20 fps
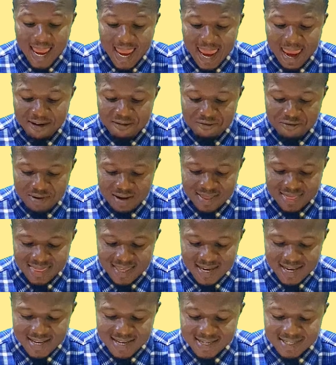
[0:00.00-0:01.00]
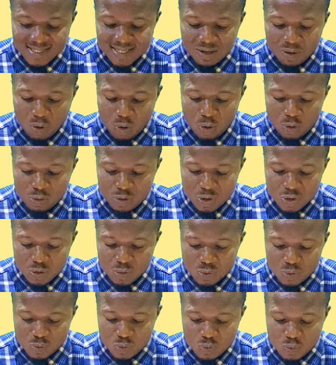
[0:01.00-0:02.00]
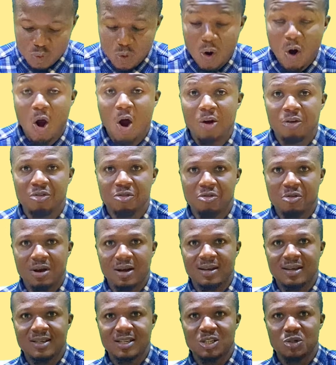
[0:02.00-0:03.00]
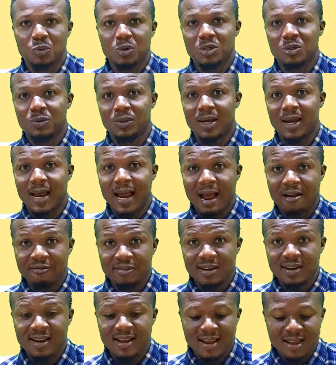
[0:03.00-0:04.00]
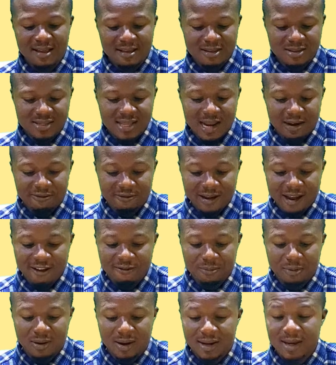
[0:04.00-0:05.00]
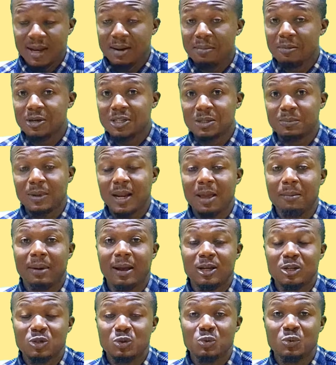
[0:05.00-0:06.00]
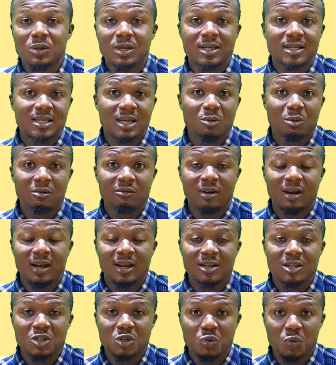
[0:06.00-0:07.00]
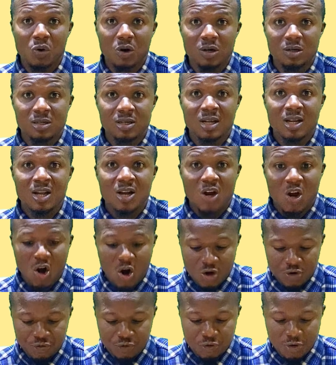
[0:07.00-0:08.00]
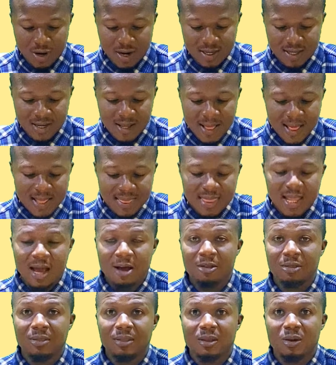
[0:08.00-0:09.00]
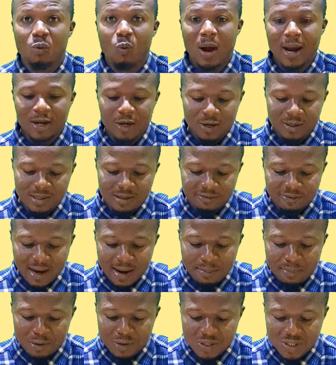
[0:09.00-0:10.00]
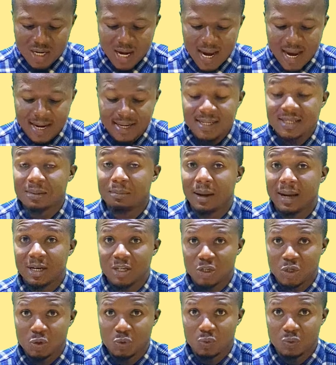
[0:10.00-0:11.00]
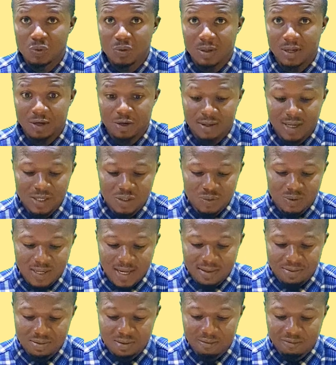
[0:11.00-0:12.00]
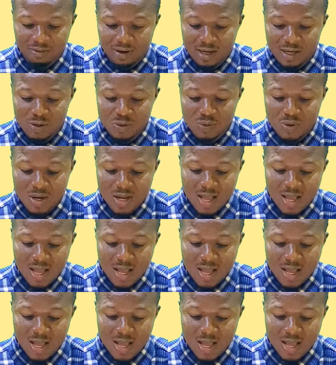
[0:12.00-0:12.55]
Everything is equal to 100. This is what we are having, that 5 power a multiplied by 2 is equivalent to what? 100. Now, why not divide both sides by 2 in order to get the value